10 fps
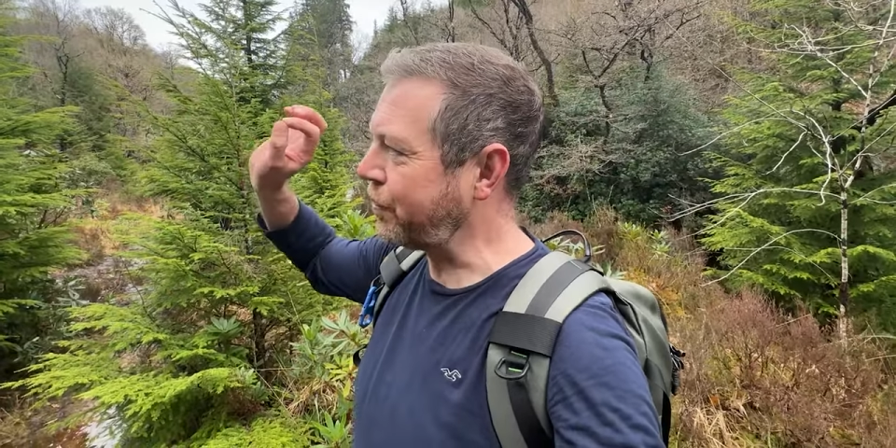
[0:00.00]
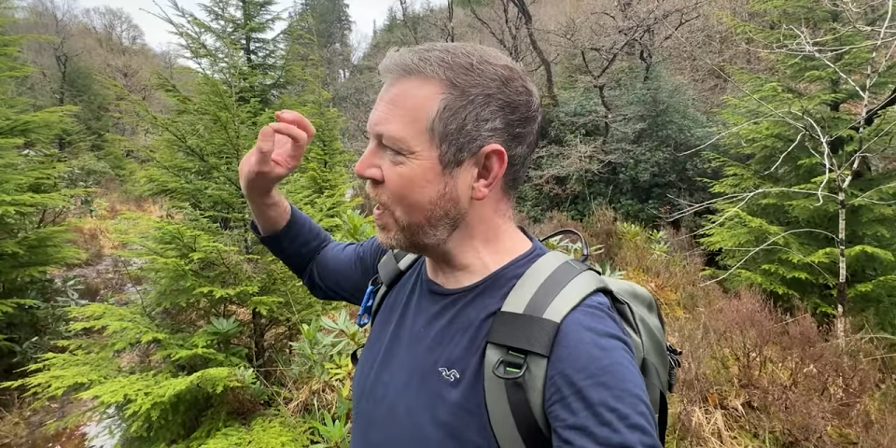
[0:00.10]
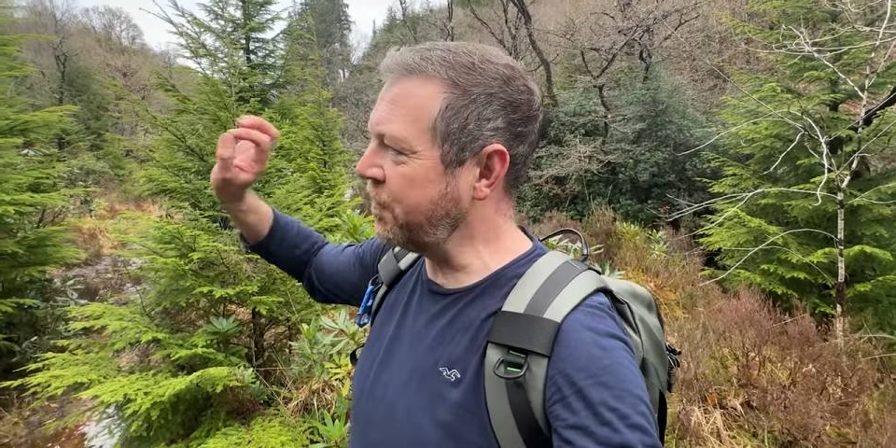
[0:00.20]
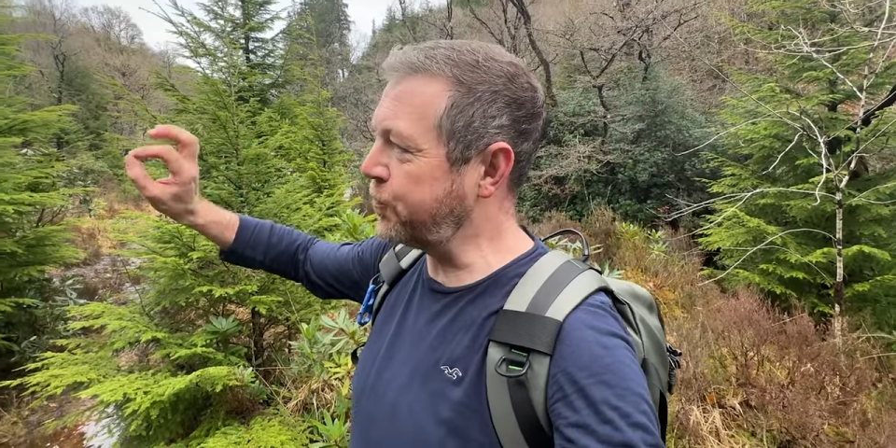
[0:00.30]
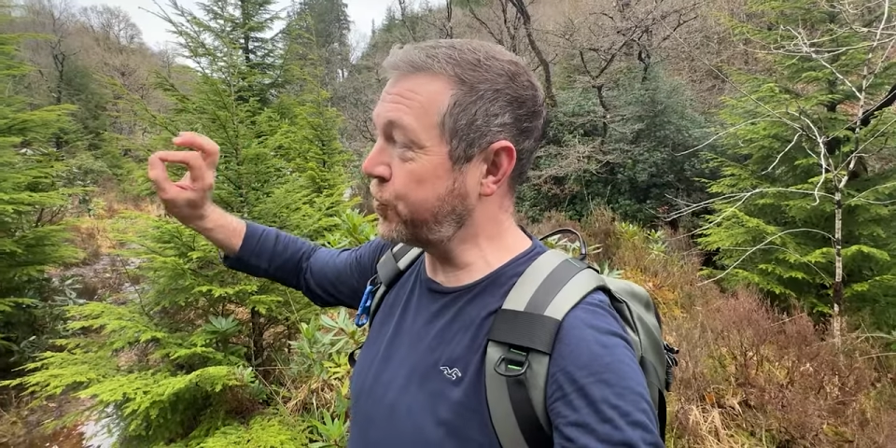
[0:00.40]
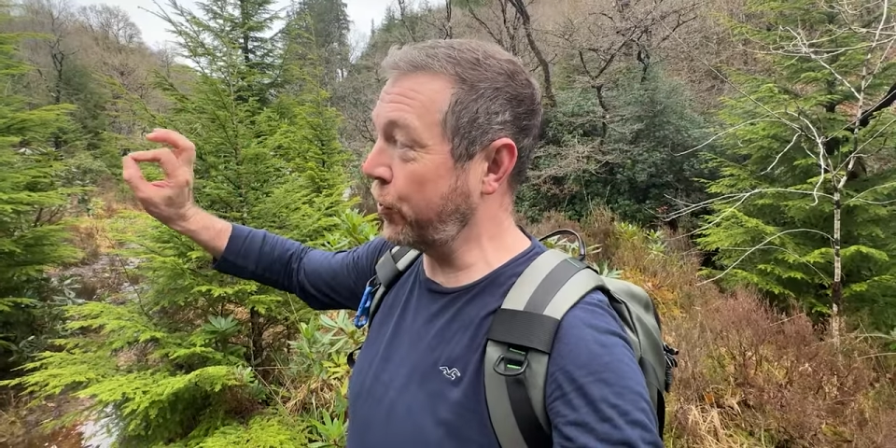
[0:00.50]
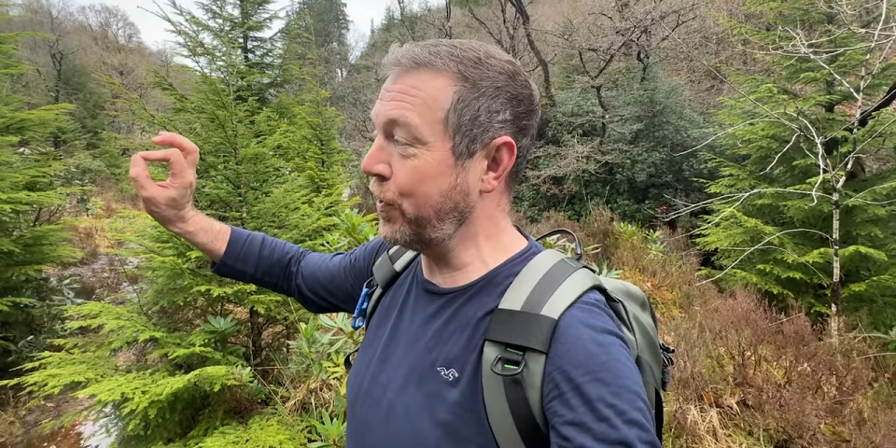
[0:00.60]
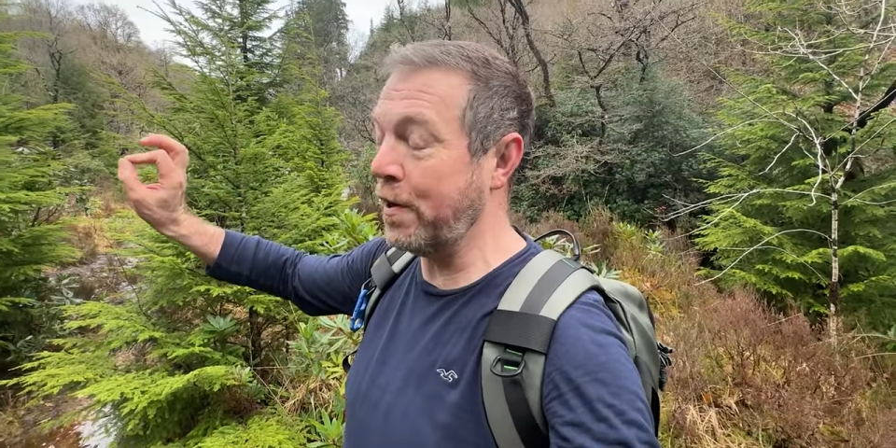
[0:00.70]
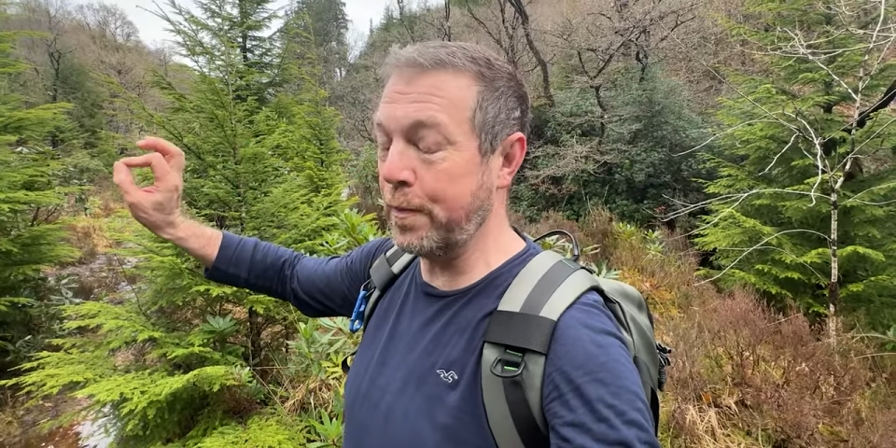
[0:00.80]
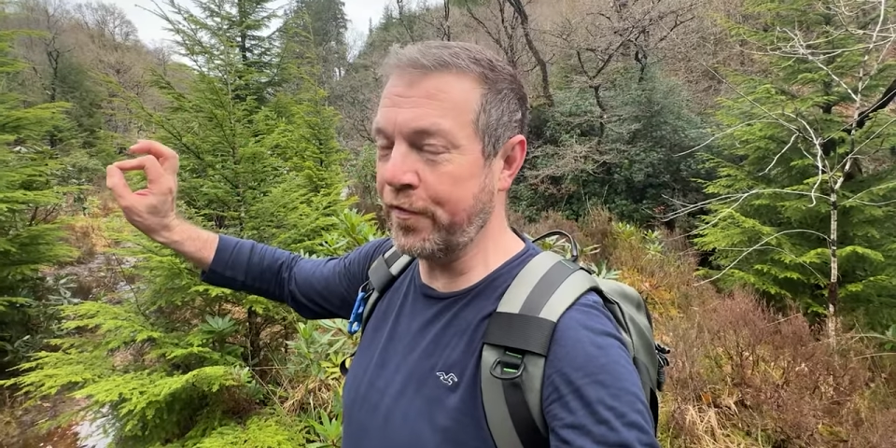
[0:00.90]
I've stood
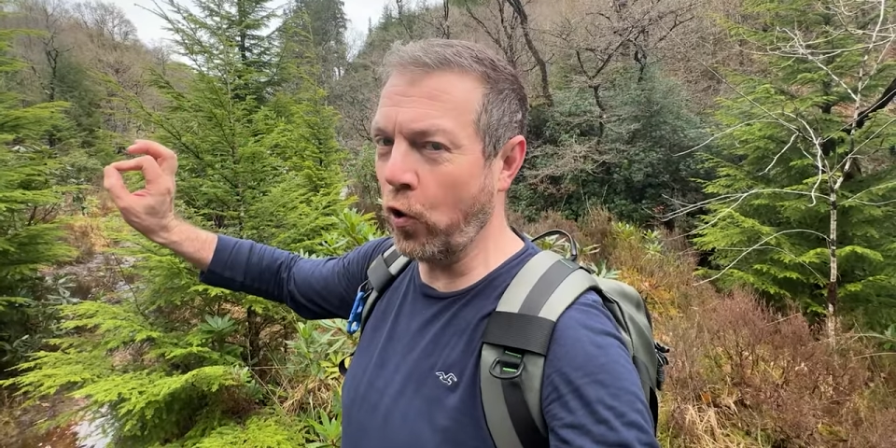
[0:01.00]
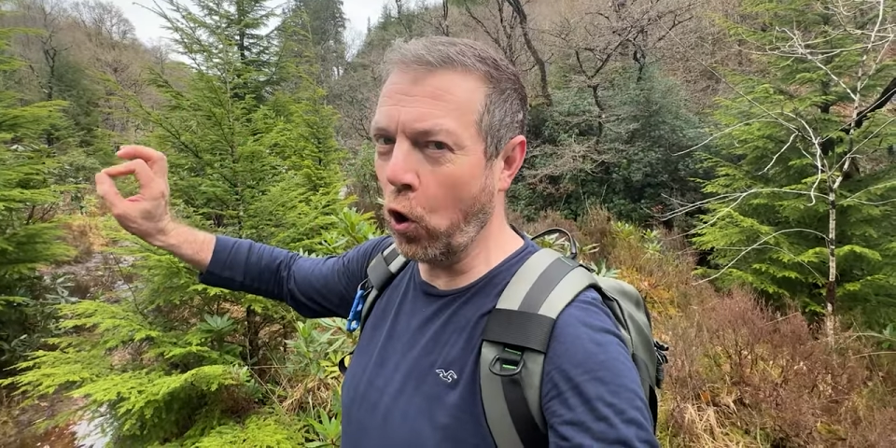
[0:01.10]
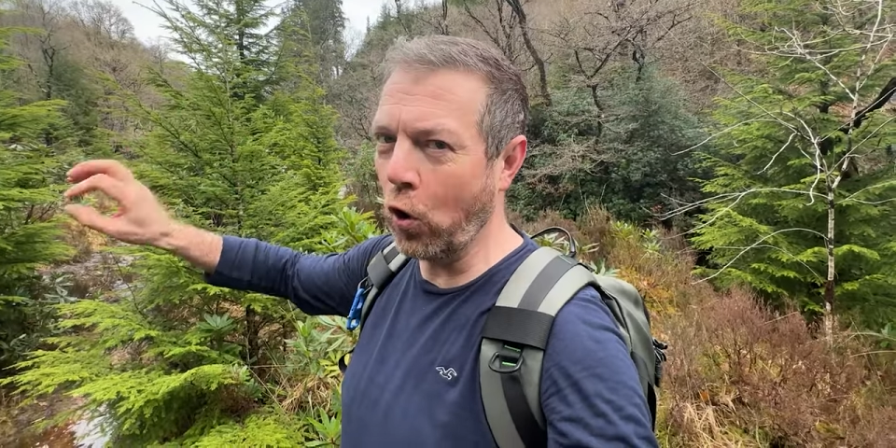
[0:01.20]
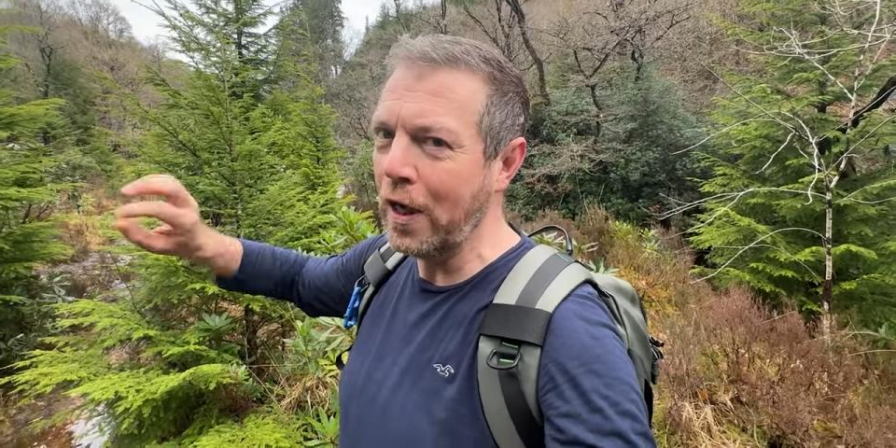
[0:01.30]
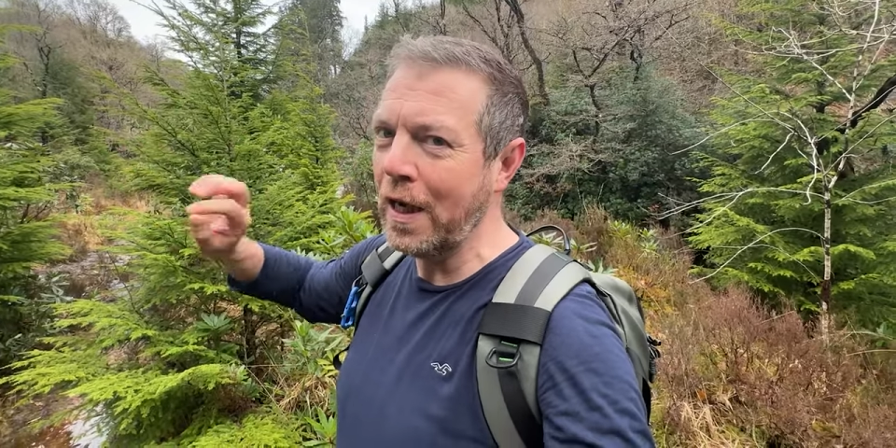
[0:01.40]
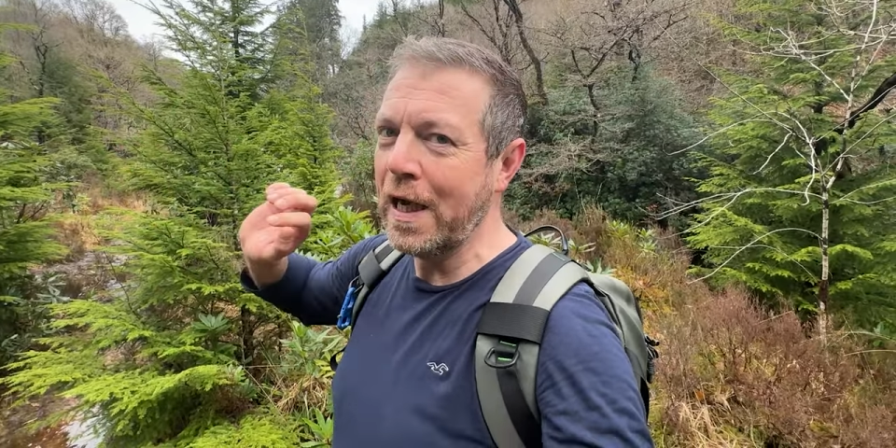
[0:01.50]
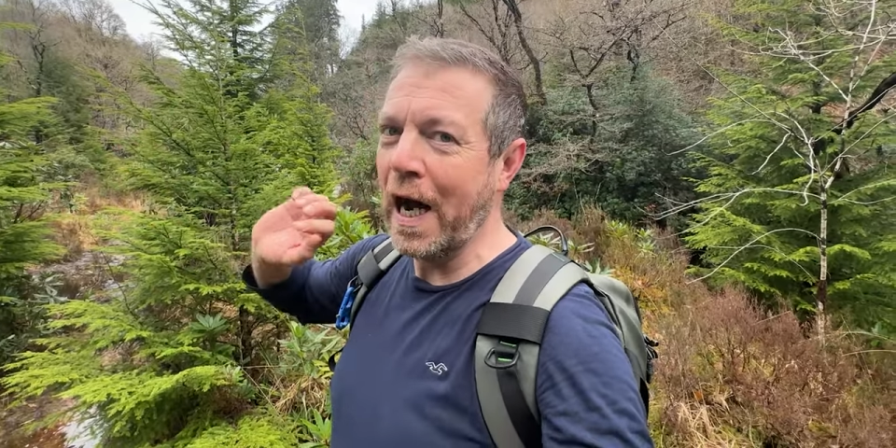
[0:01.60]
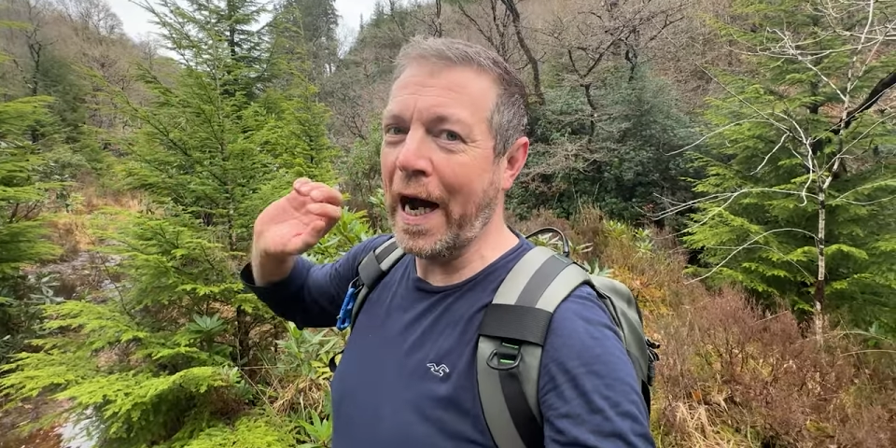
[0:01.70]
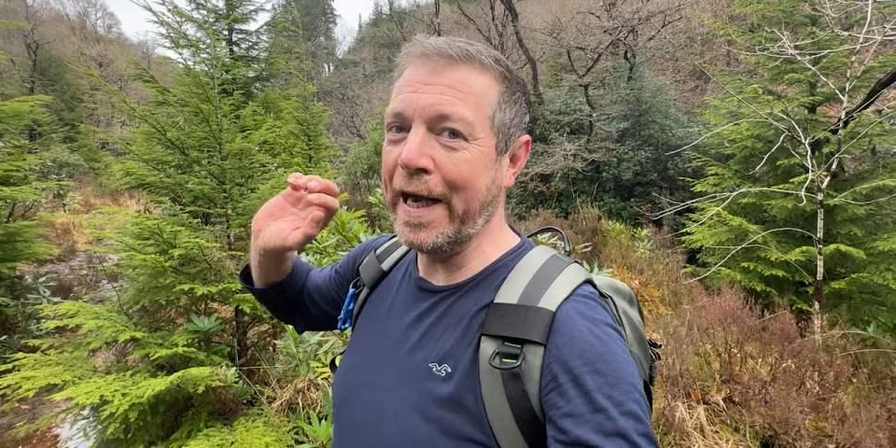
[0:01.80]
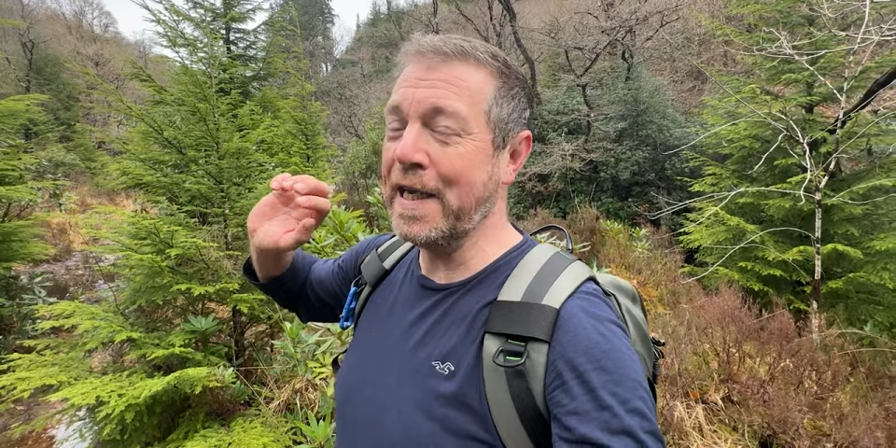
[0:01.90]
near it before
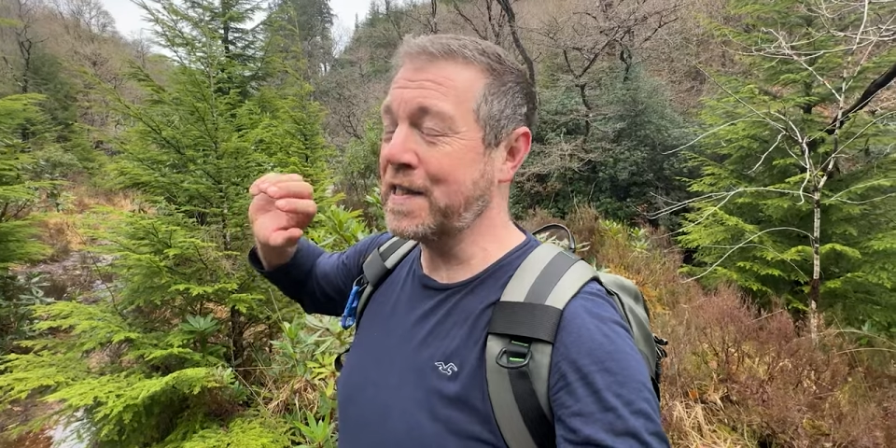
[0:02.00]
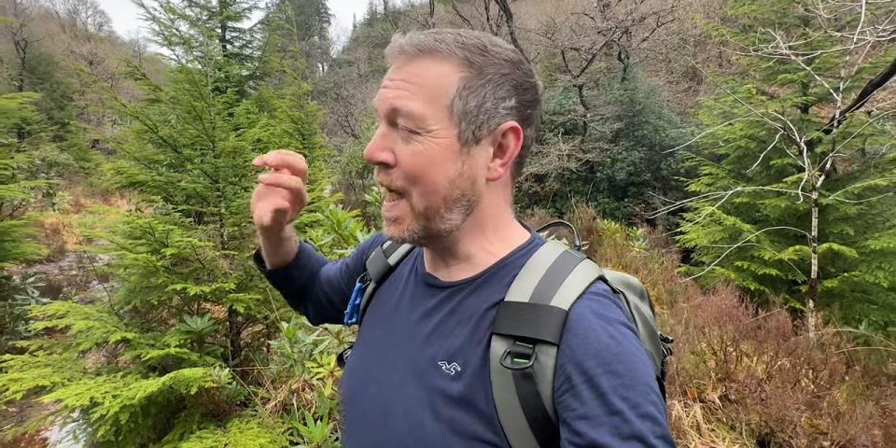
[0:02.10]
and it's